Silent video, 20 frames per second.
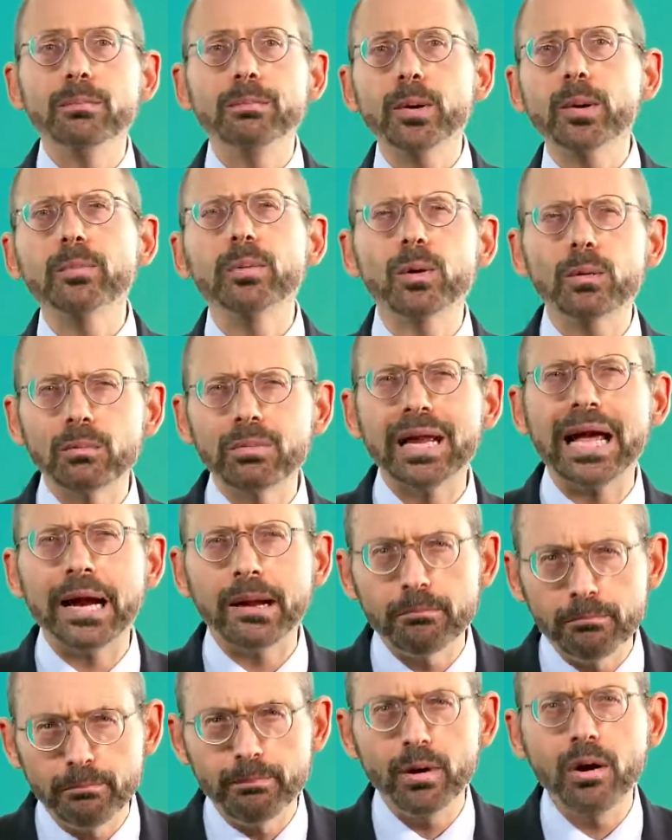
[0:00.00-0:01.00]
purple or black
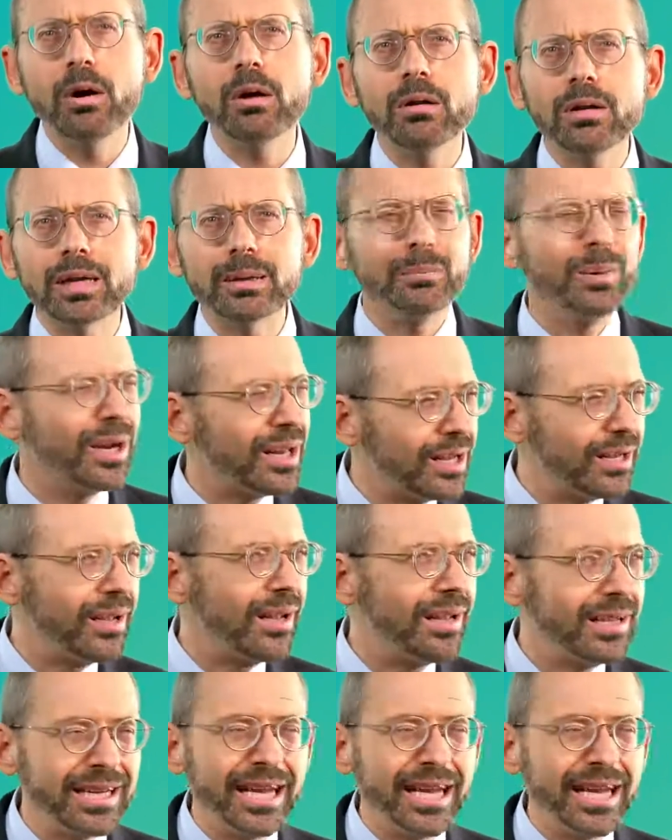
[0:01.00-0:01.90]
barley, but I